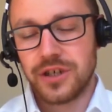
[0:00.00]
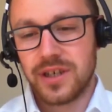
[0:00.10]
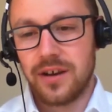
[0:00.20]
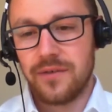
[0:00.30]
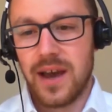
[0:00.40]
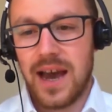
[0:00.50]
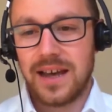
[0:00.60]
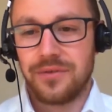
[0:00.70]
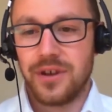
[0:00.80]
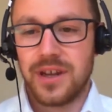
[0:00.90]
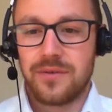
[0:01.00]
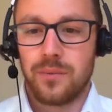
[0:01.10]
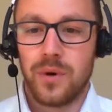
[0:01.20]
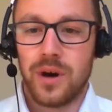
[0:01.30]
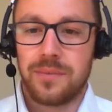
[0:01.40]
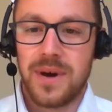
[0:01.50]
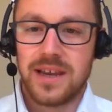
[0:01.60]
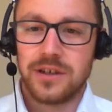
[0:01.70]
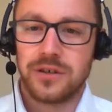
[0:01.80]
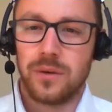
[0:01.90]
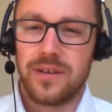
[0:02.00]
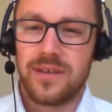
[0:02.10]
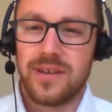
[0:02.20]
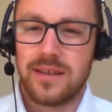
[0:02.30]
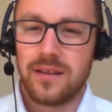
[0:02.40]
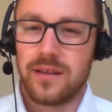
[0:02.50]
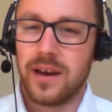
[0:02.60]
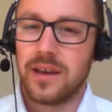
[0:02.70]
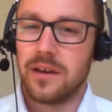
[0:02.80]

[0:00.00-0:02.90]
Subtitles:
just kind of add that it's worth making sure that settings like,